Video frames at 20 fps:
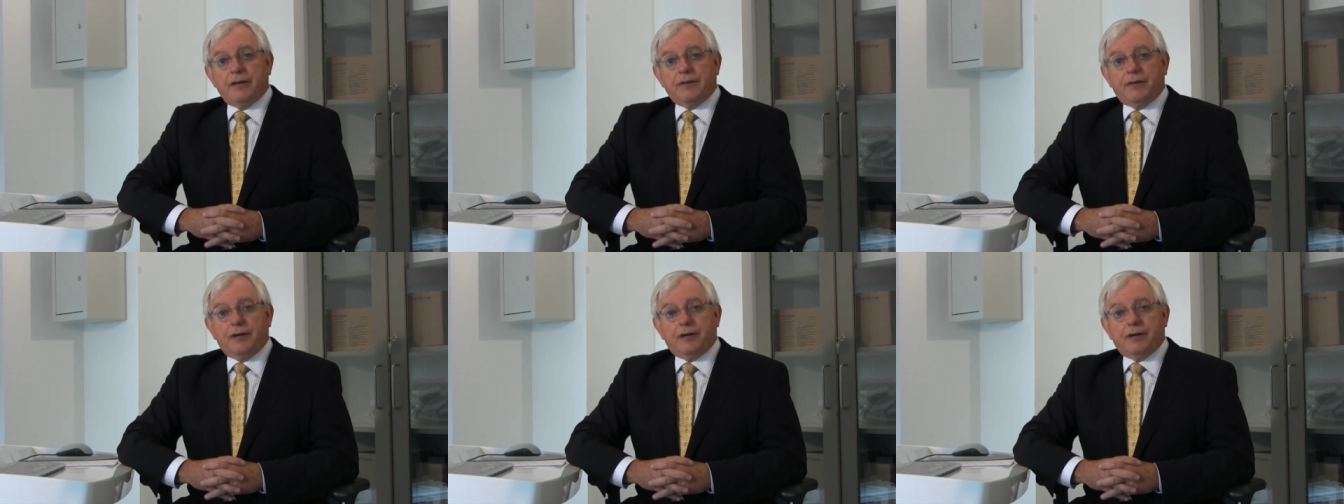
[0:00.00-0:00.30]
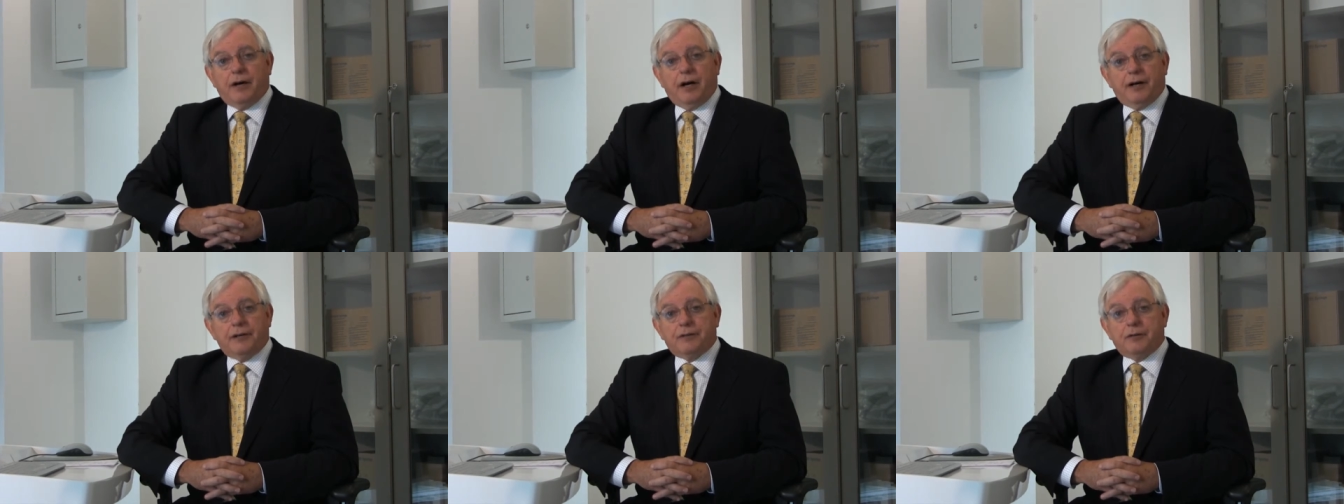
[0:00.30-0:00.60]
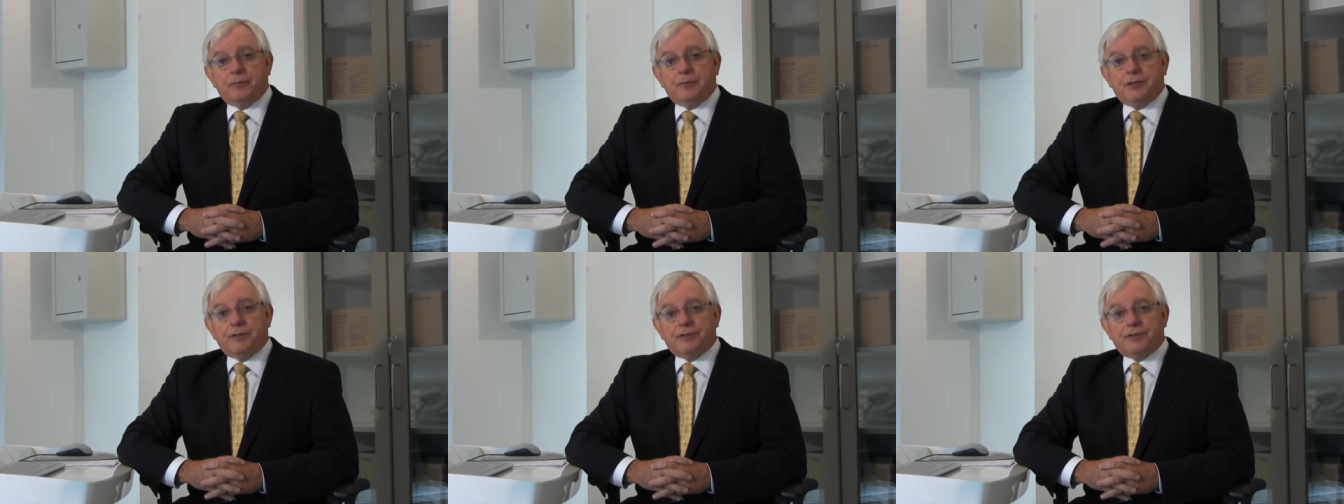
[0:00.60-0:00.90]
that ought
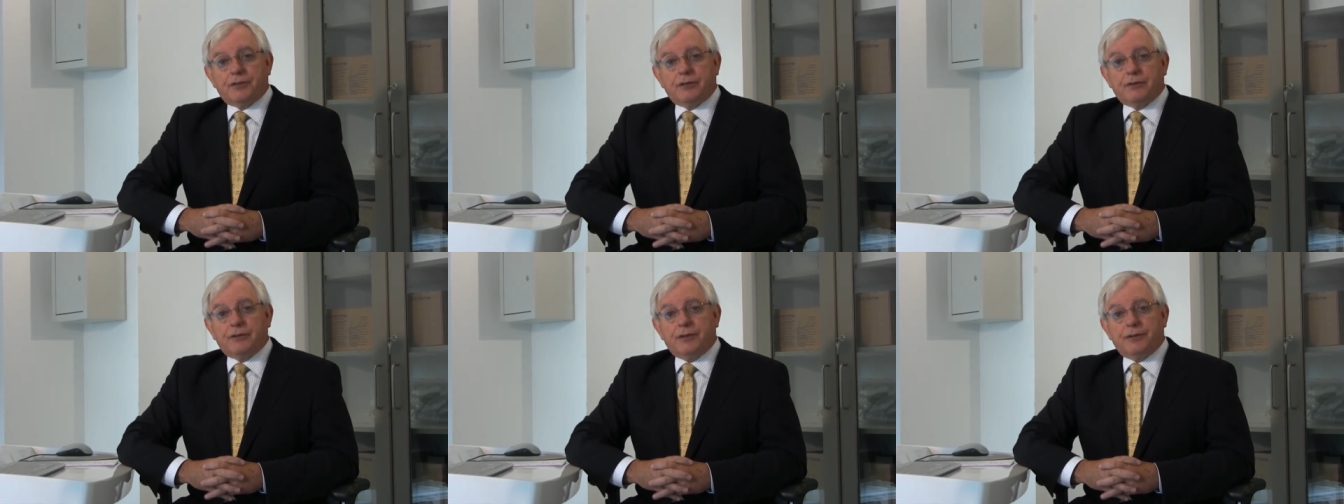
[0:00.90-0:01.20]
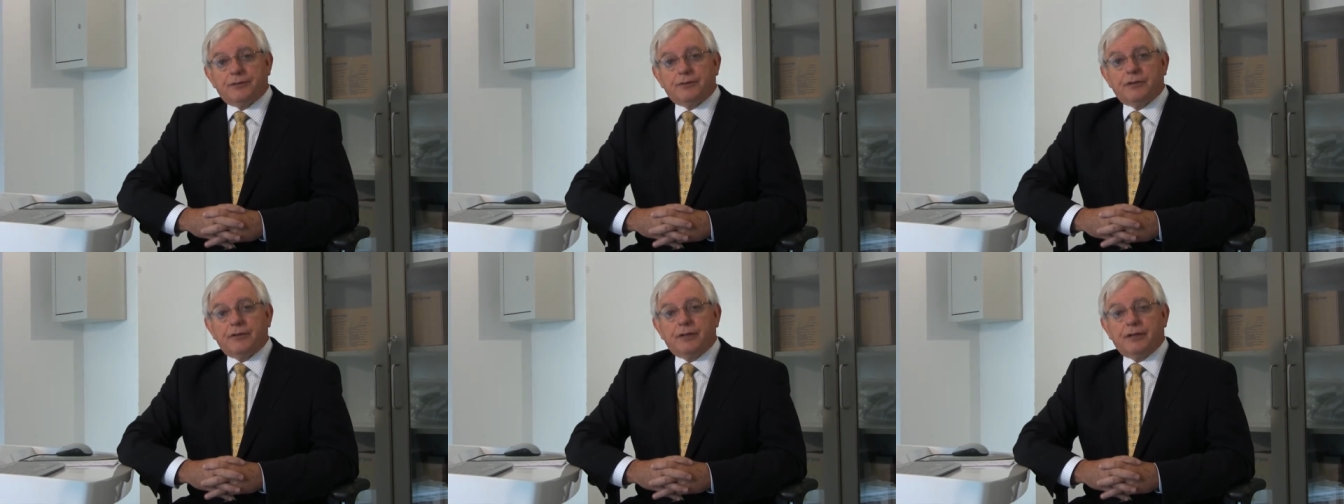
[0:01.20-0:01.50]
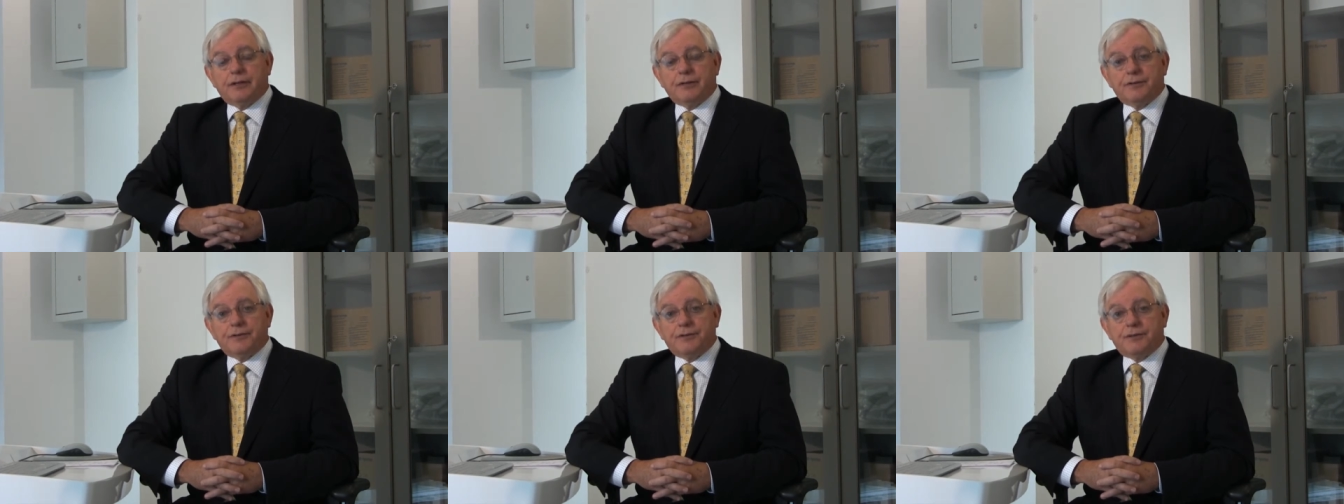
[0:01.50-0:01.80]
to be seriously
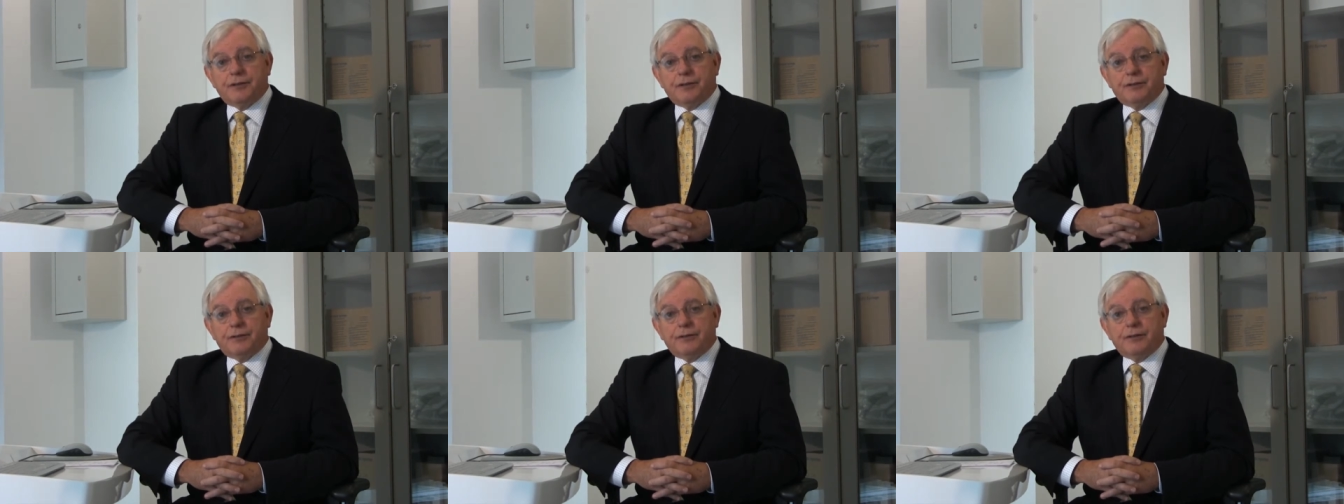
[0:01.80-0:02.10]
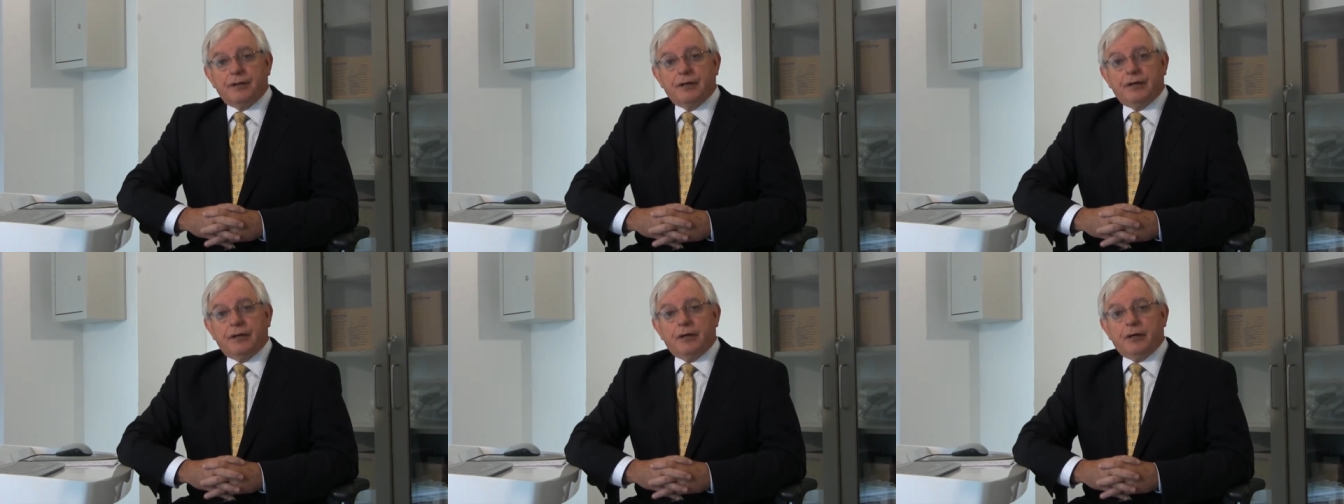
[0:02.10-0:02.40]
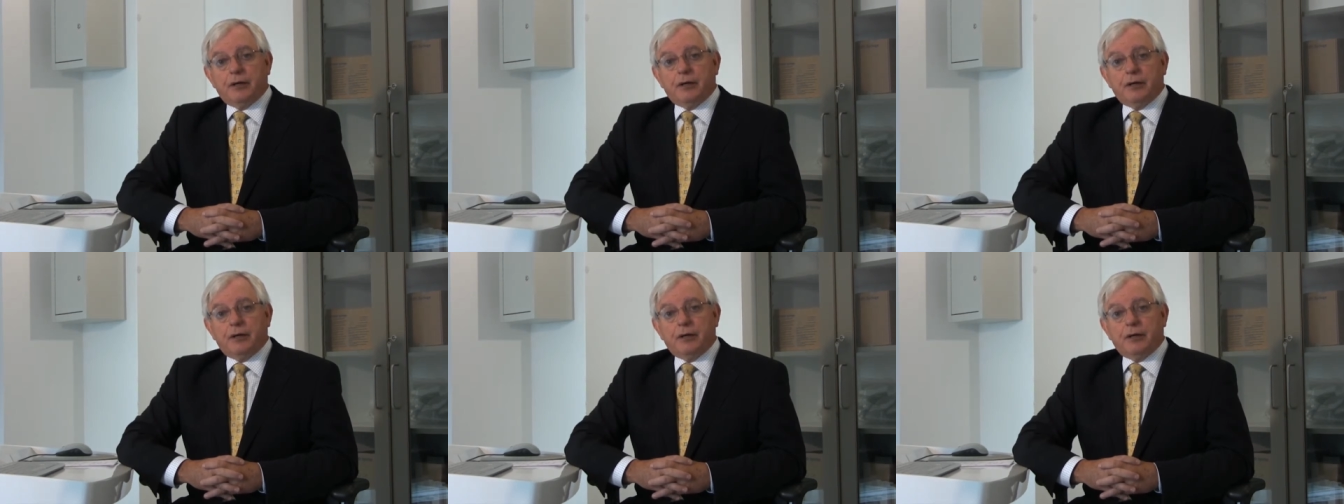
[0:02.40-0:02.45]
considered